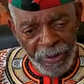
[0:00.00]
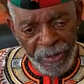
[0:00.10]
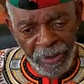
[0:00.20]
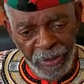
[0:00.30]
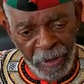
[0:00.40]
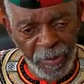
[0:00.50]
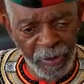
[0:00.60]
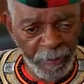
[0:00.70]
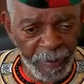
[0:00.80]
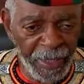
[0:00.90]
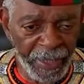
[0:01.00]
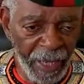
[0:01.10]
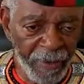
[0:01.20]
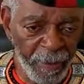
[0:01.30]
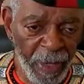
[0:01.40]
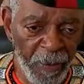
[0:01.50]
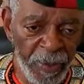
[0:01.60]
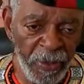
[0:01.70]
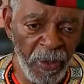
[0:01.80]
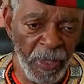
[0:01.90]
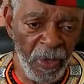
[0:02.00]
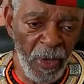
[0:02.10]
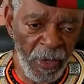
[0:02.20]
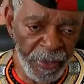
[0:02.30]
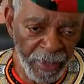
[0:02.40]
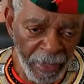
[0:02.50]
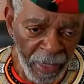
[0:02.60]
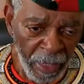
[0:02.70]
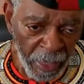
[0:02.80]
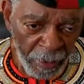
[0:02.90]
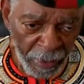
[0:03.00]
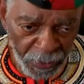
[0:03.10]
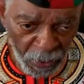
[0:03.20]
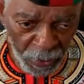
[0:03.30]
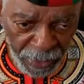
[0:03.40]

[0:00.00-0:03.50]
just in terms of speaking out about what's going on. So